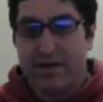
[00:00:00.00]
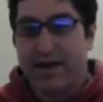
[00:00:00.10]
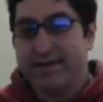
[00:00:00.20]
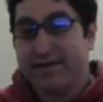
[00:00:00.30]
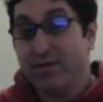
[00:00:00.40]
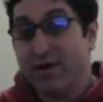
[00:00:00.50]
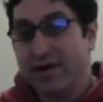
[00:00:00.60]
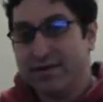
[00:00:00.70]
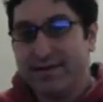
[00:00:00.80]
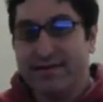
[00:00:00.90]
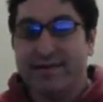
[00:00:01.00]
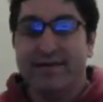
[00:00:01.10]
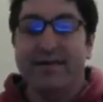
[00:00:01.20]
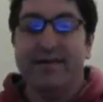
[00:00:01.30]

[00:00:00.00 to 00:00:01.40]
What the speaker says: Okay, still can't see it.